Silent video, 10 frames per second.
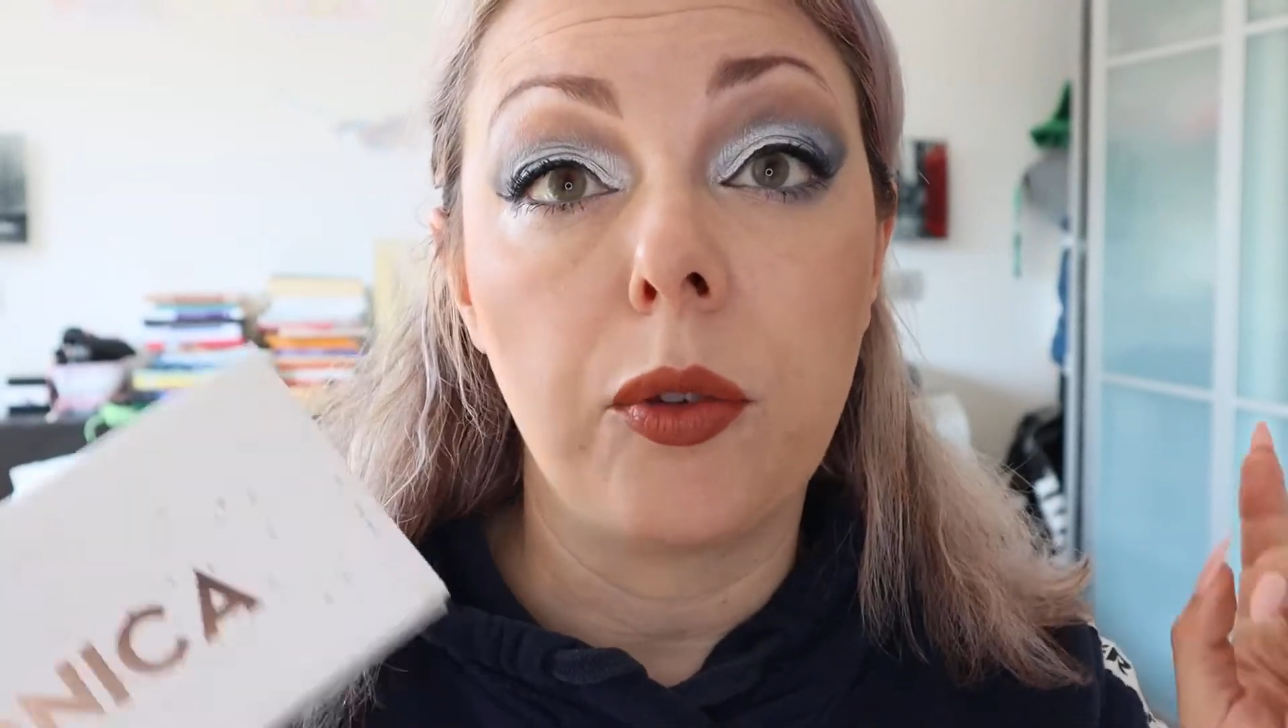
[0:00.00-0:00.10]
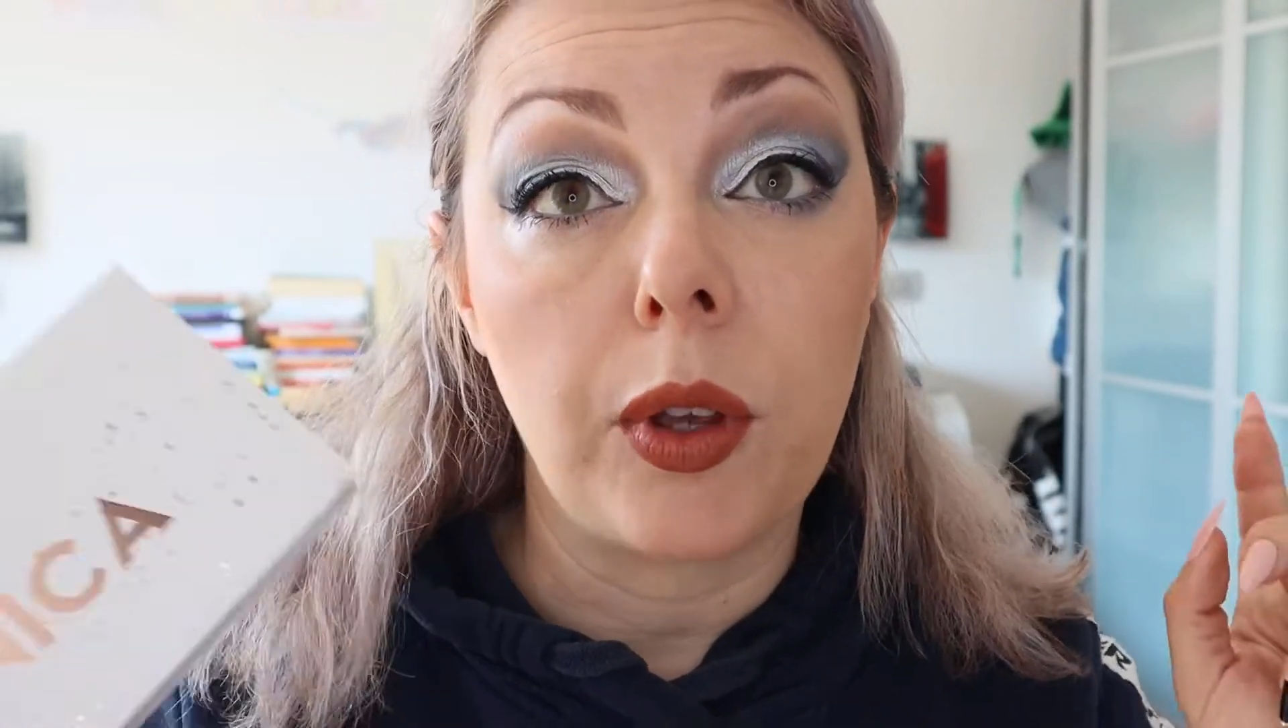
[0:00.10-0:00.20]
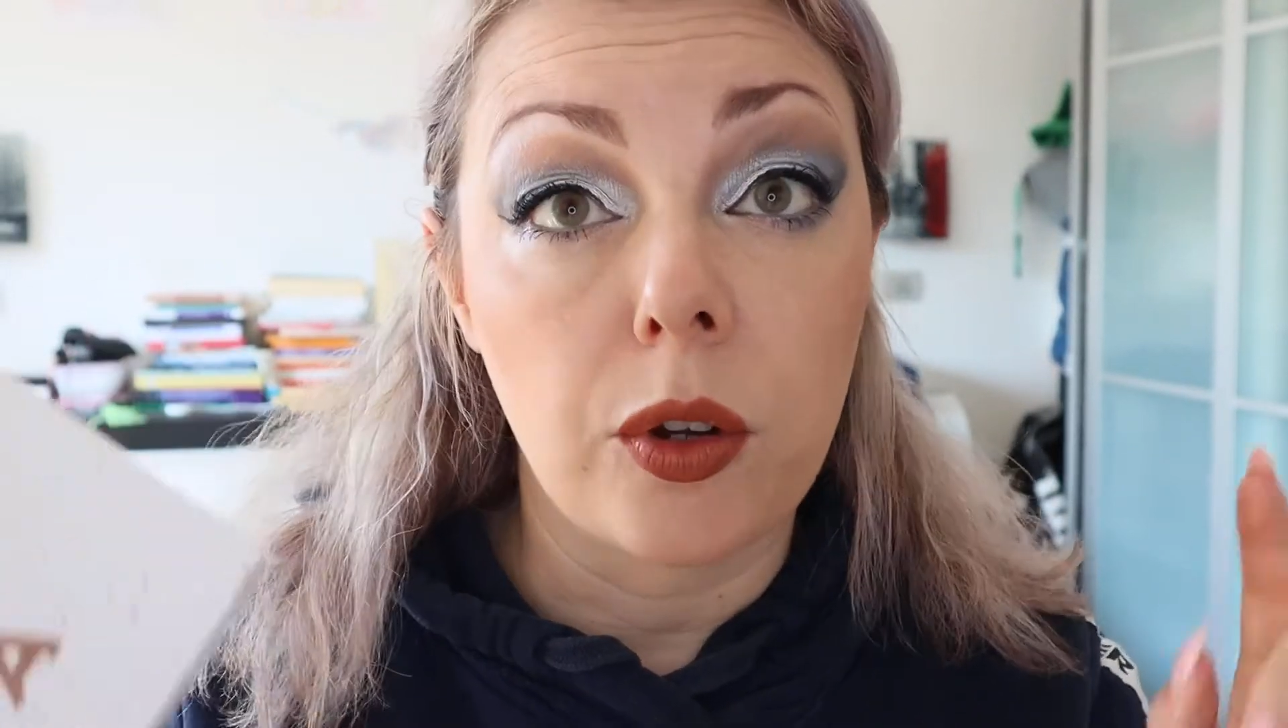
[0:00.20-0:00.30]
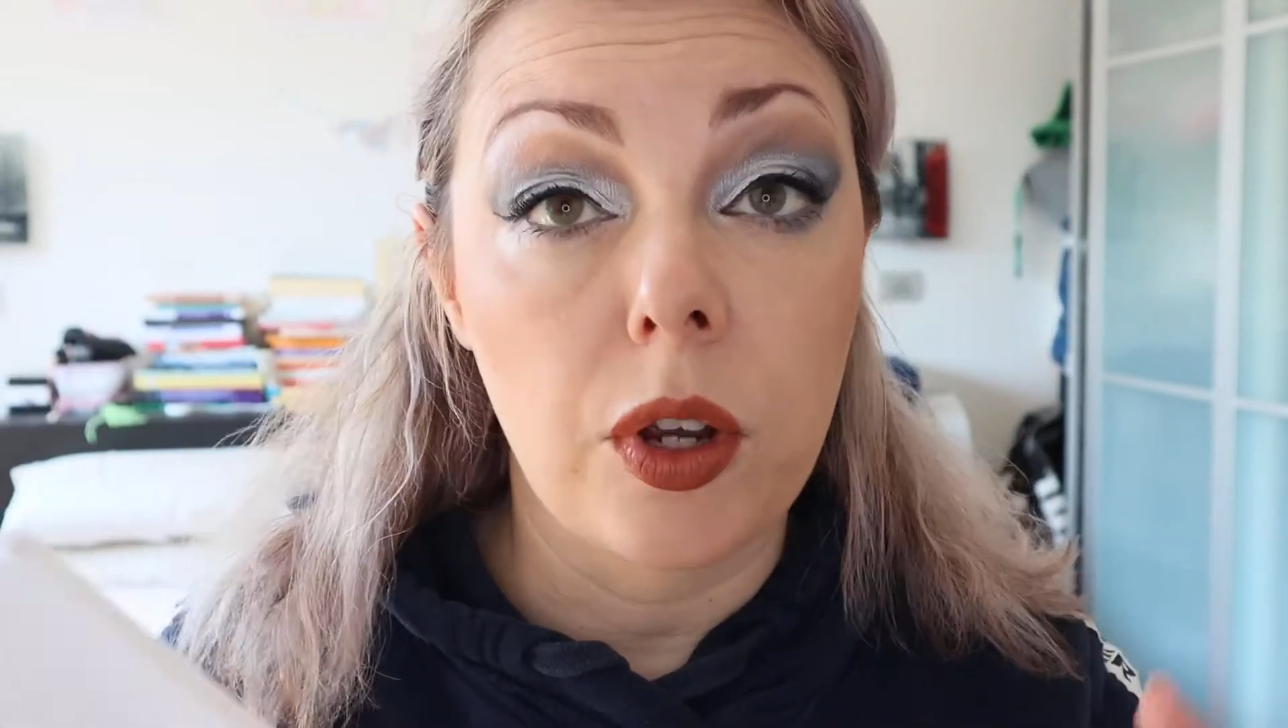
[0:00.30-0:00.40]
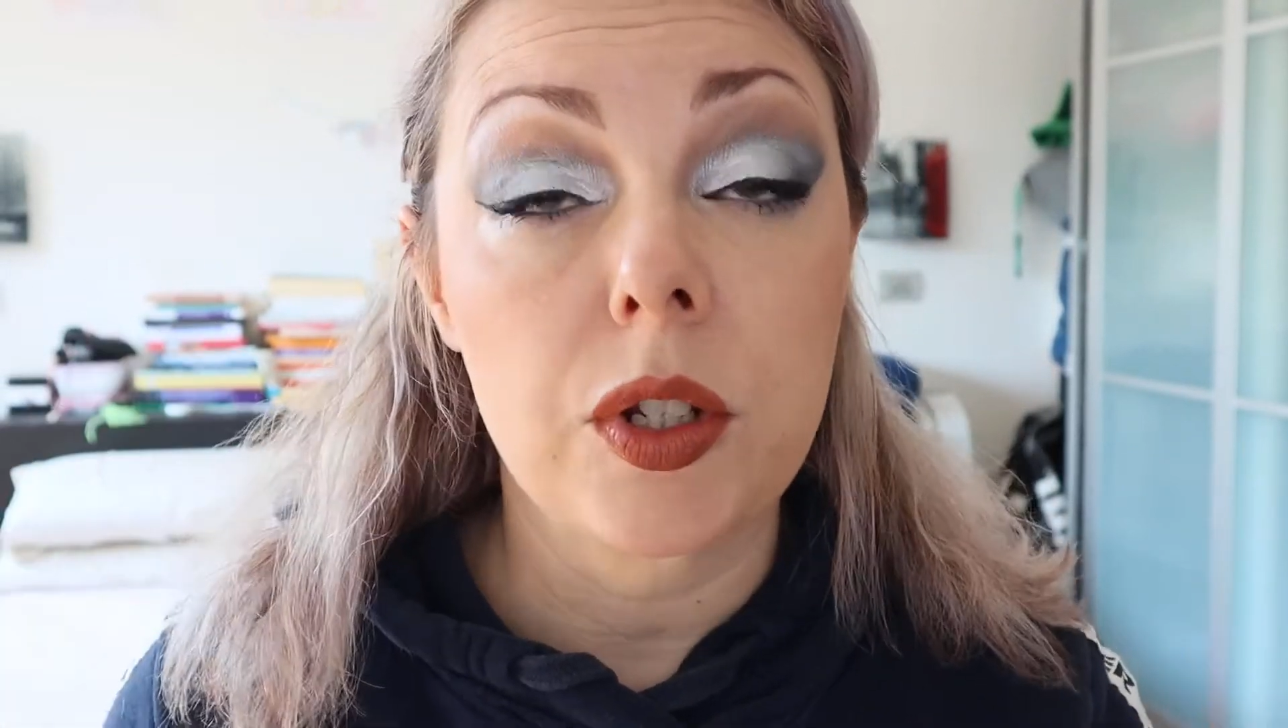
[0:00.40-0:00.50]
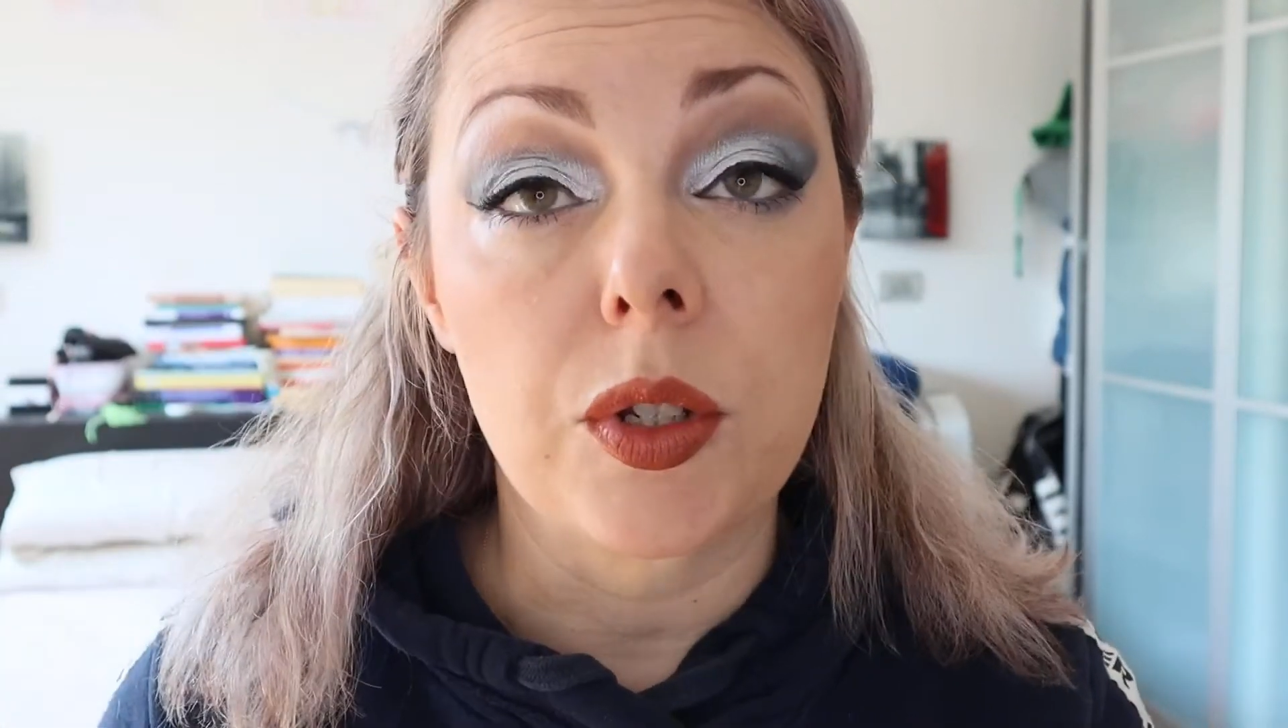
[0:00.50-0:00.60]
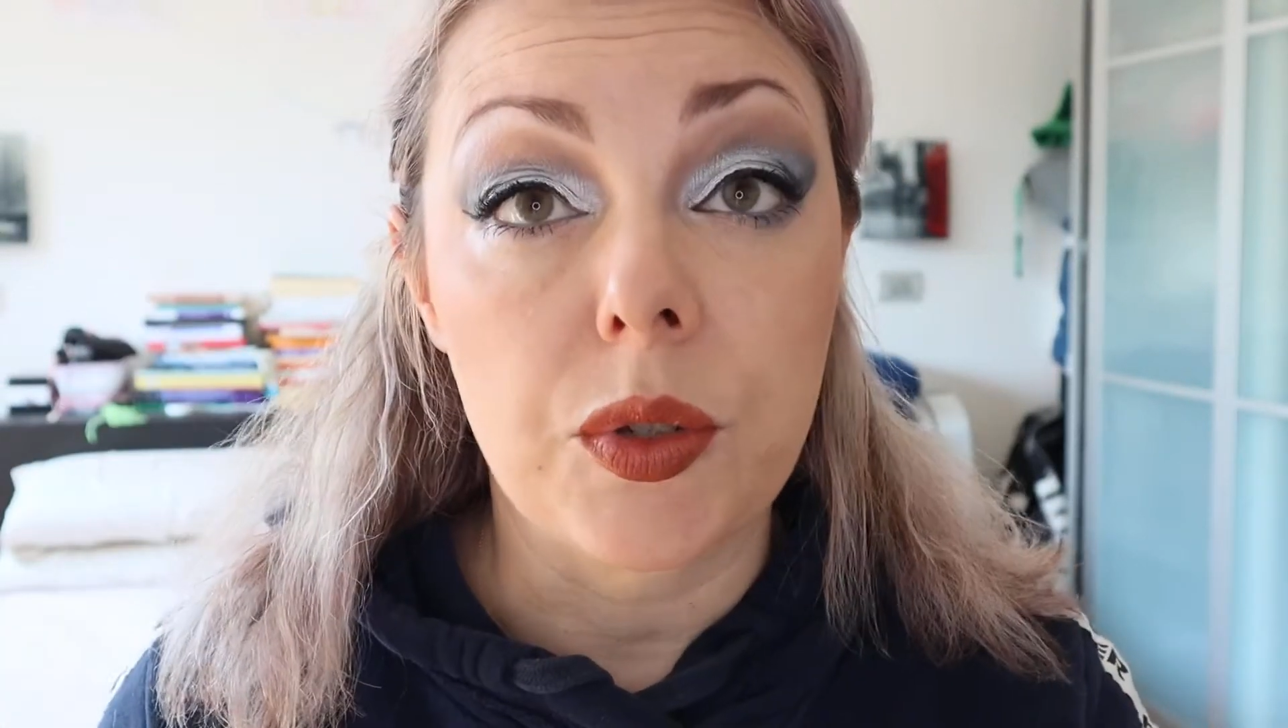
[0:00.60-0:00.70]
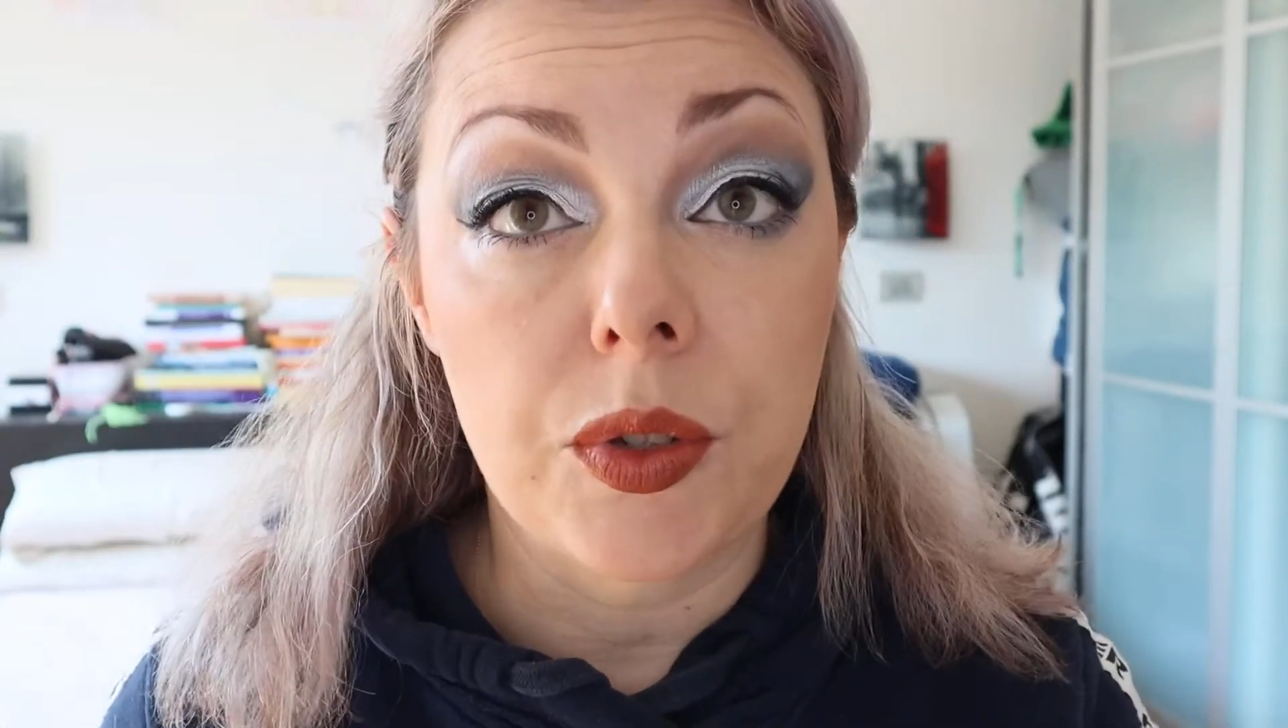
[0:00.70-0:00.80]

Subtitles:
we are going to